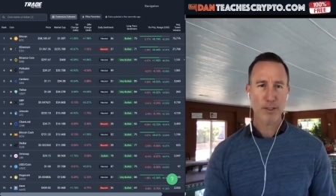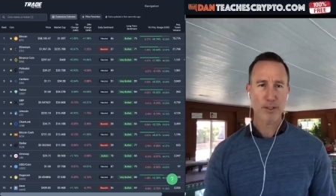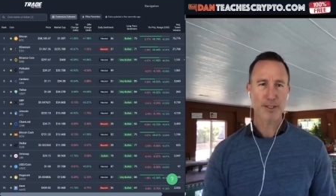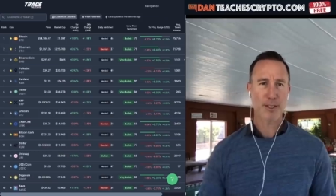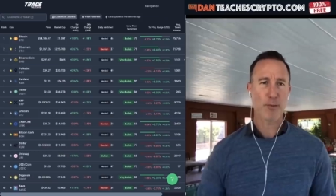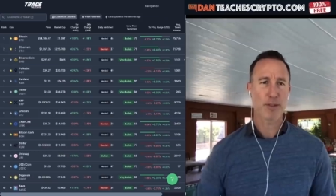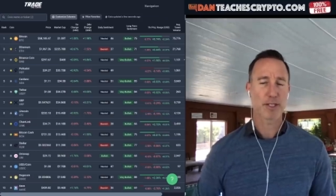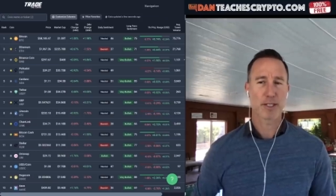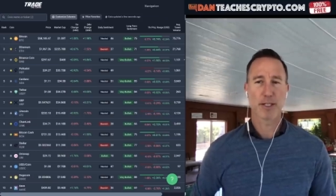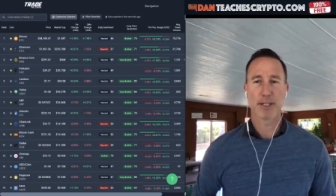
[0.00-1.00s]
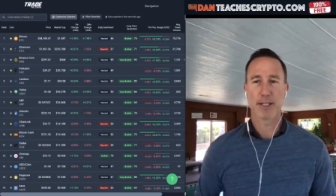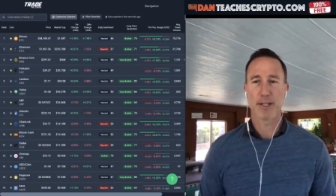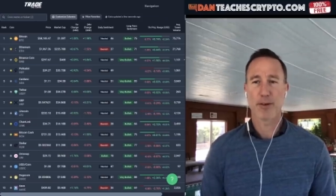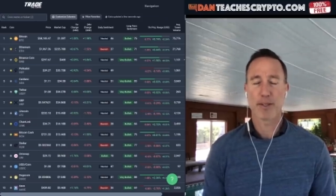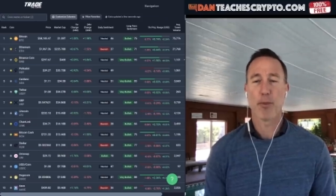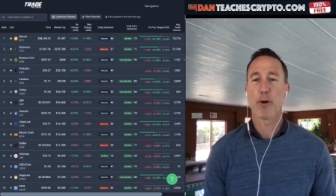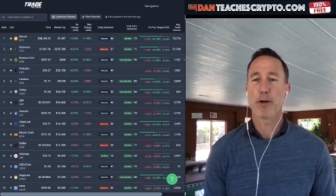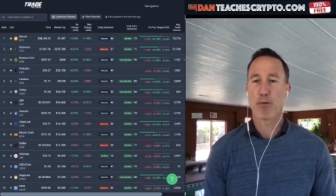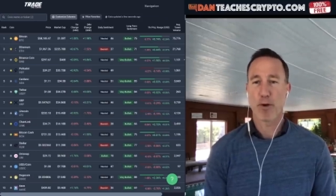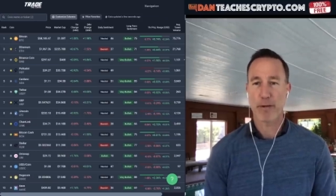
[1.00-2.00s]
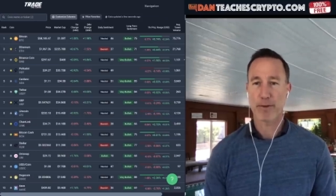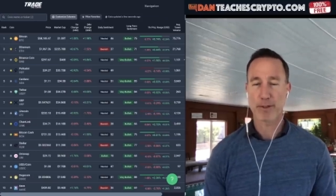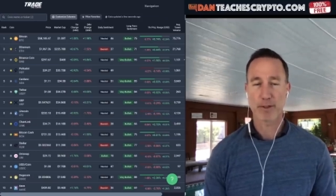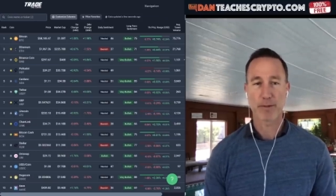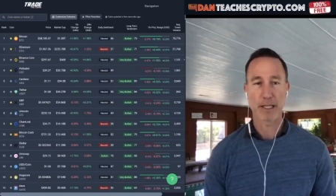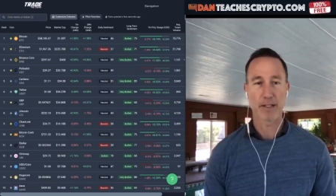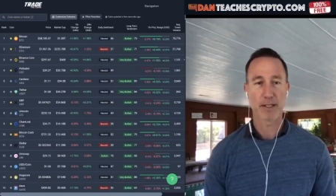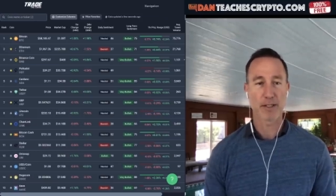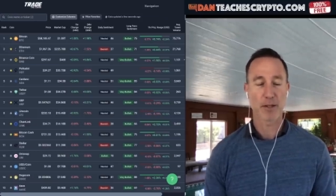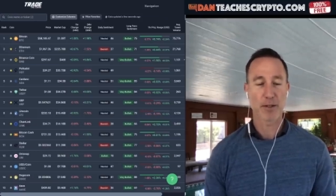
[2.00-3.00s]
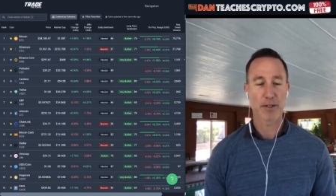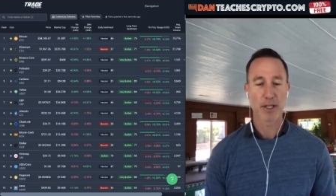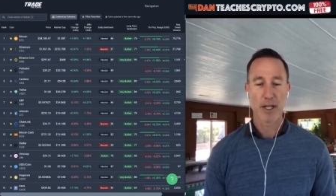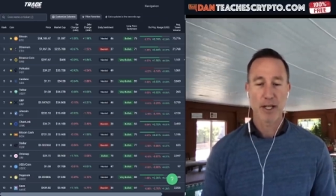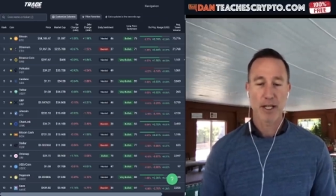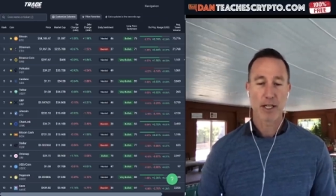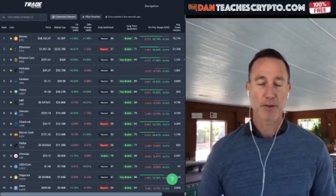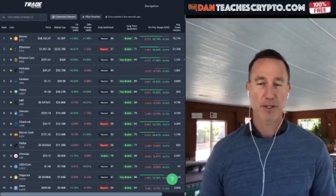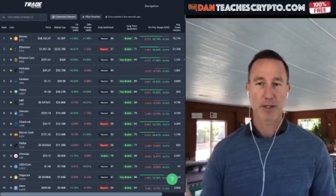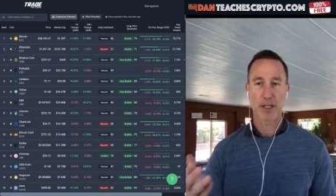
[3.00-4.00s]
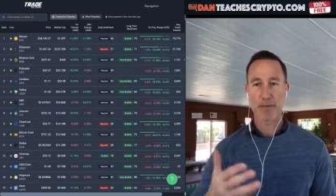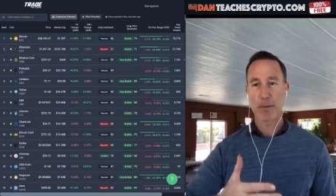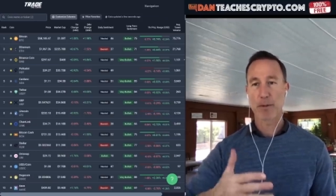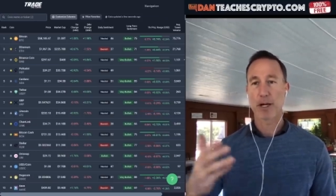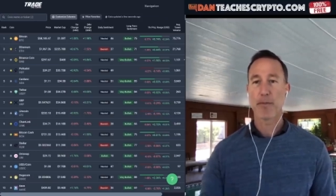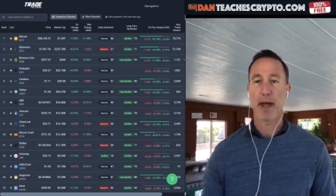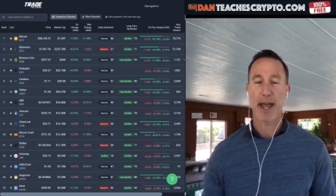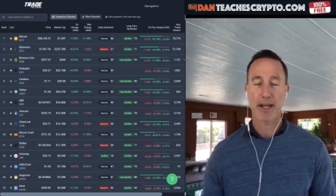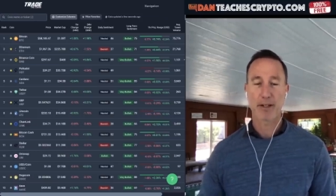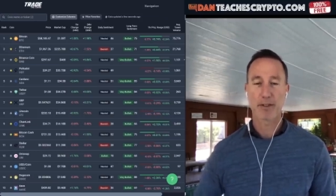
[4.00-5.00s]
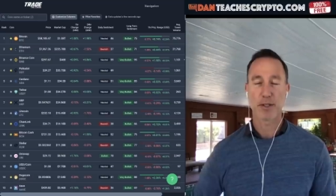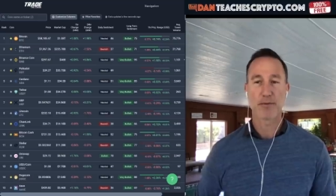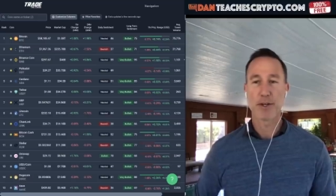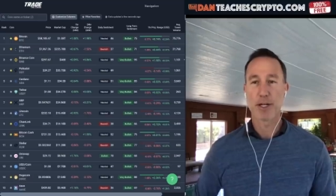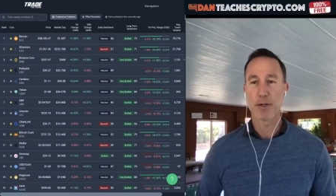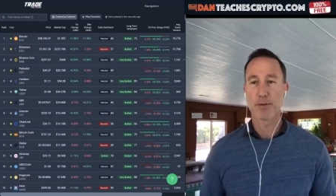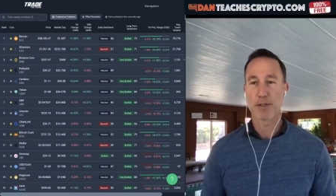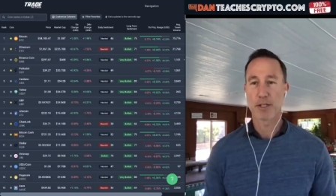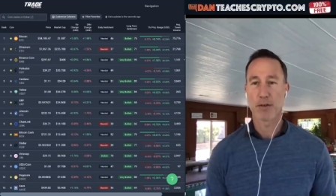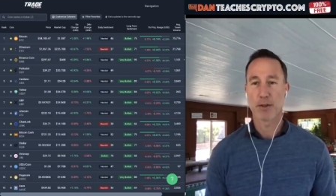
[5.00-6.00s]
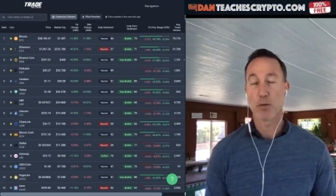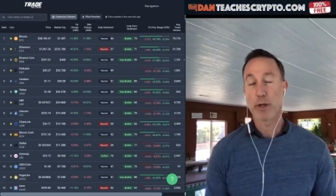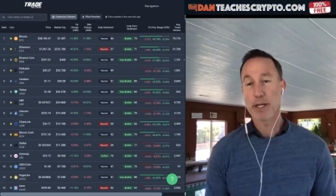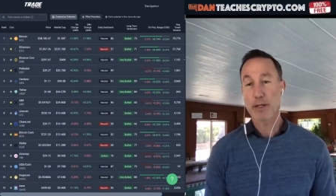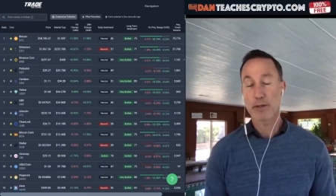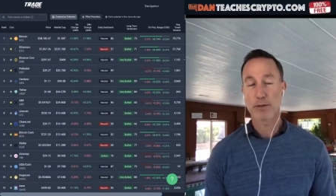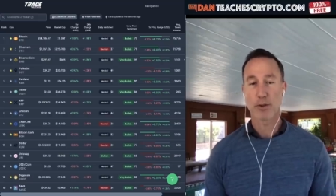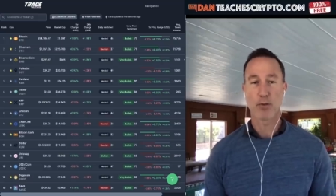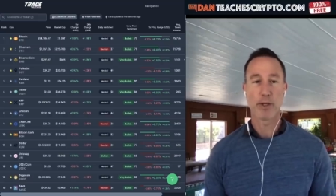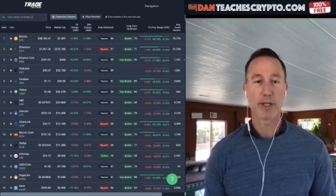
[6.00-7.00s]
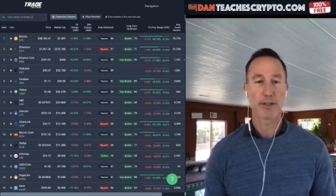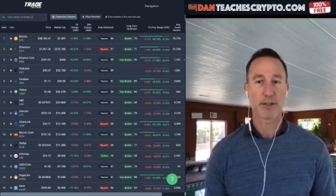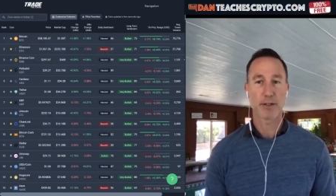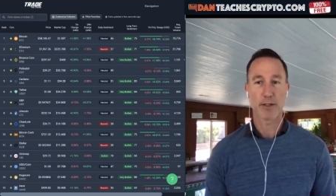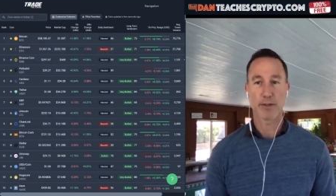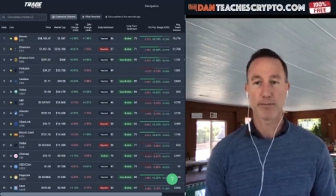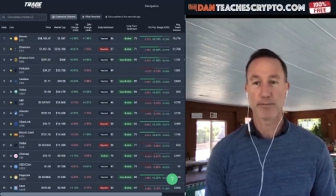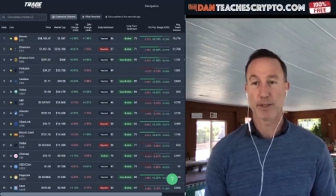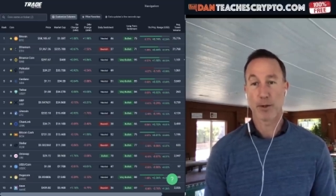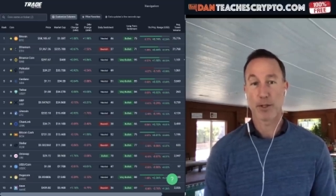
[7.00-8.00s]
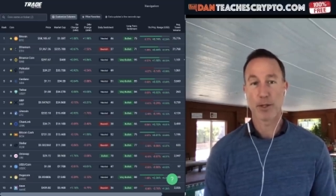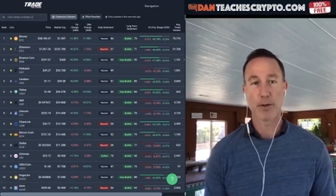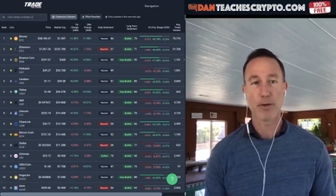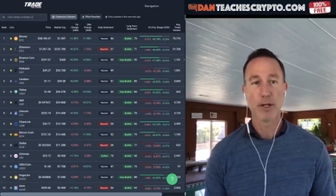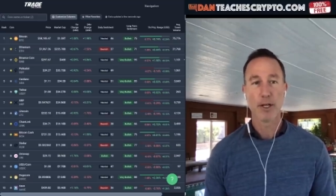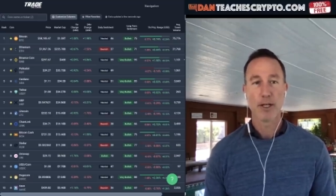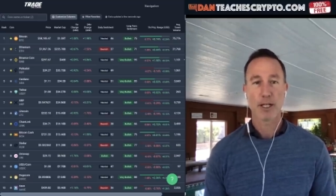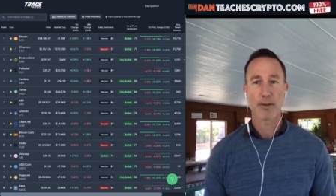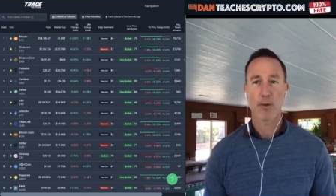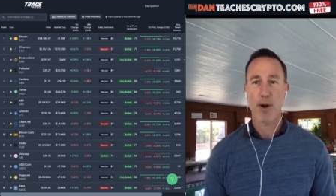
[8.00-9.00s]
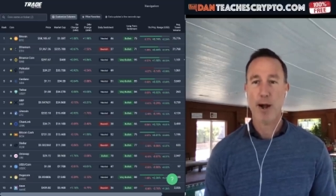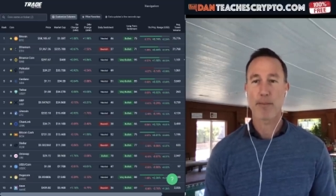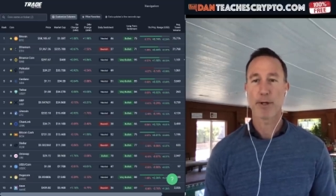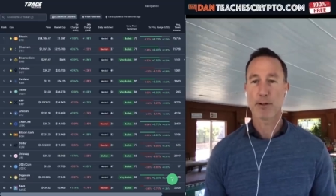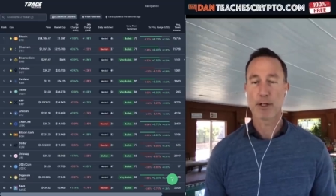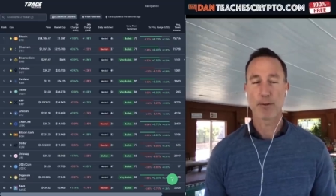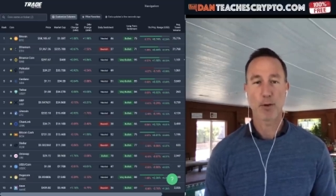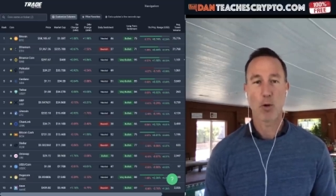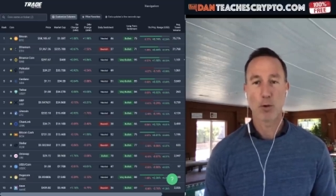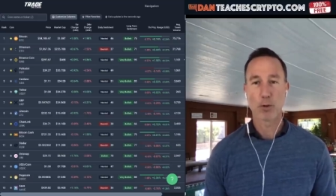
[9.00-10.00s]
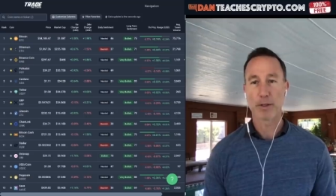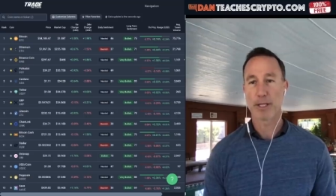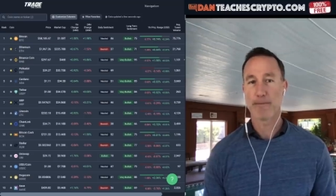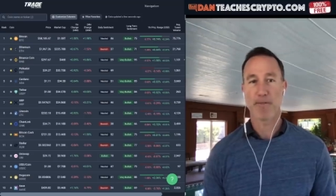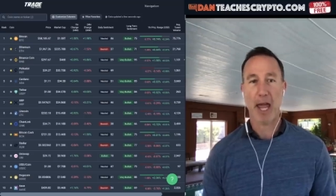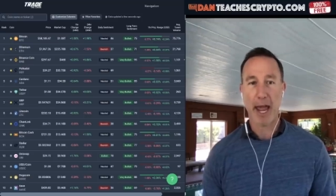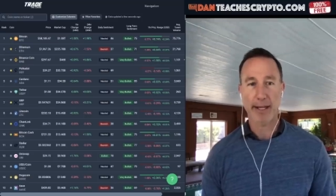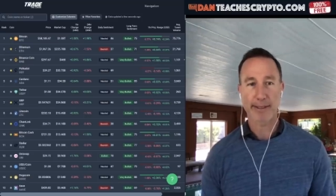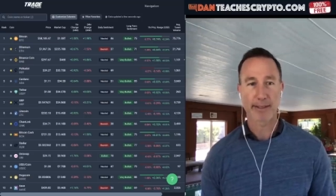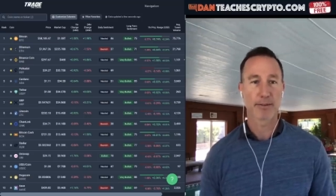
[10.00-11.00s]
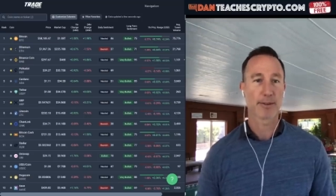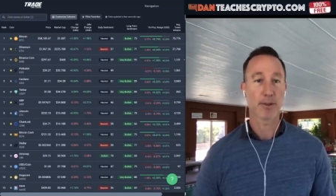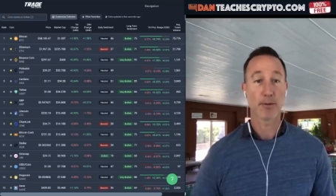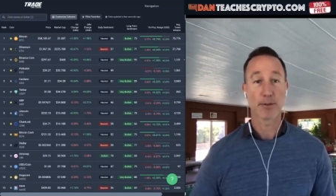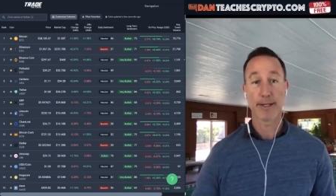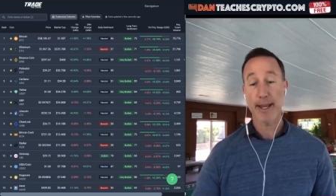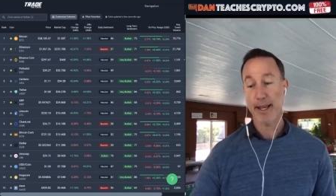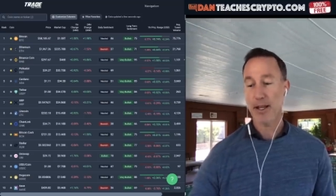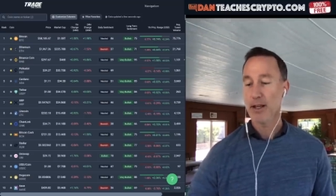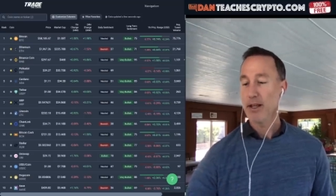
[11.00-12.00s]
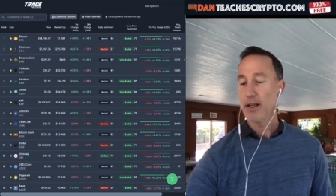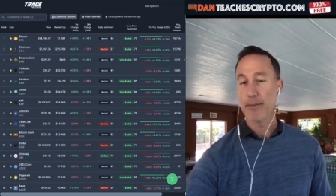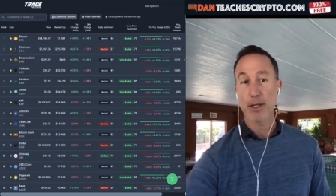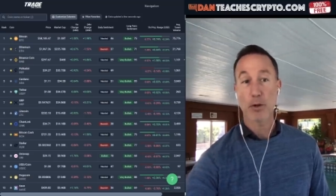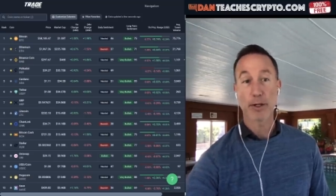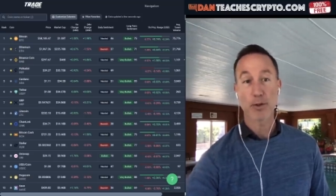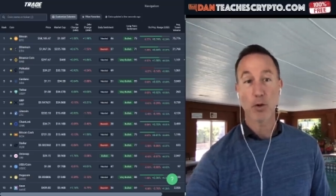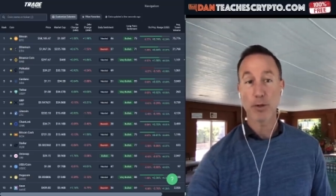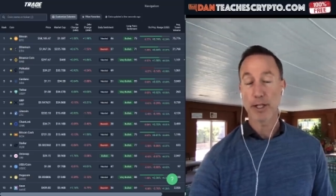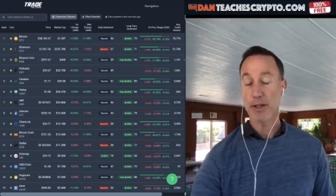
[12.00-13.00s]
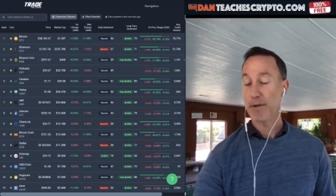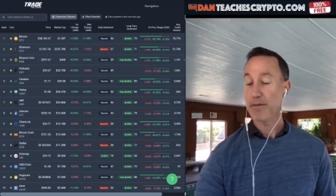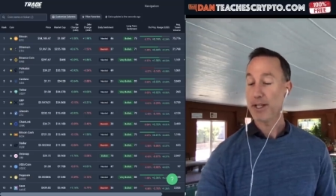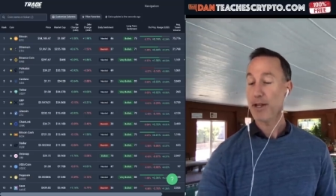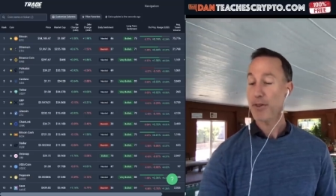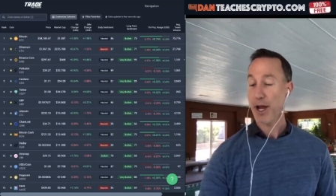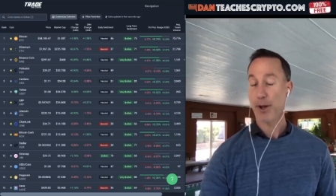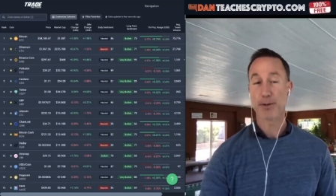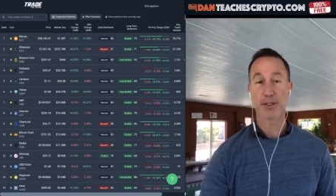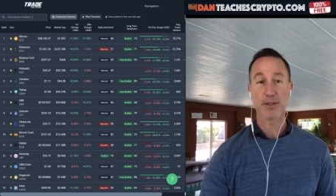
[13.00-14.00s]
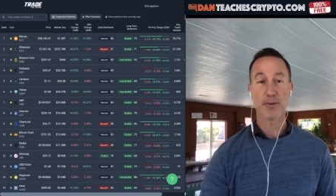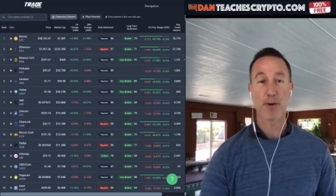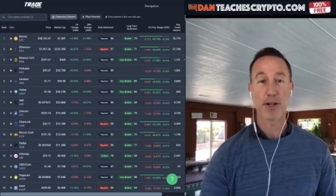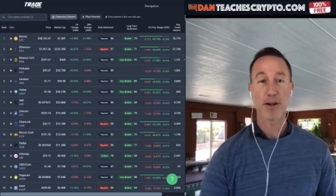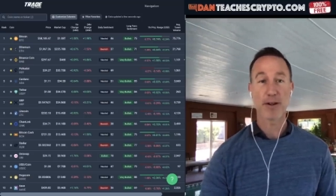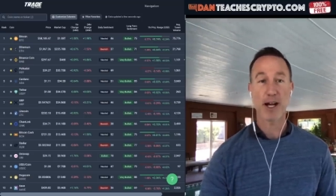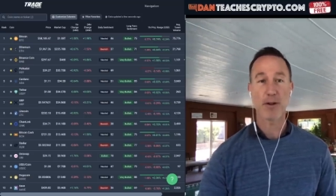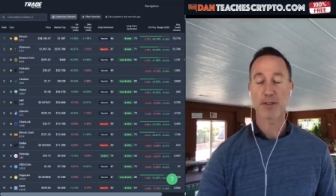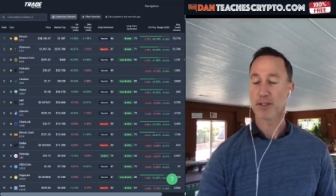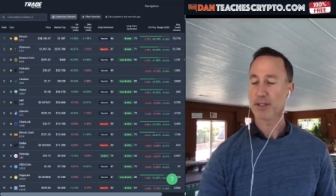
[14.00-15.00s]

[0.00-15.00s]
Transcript: just to see what's uh, you know as a point of reference because it's always interesting as people come back to these videos you know in a week two weeks the uh, you know year like wow bitcoin was only x so today bitcoin is only $58100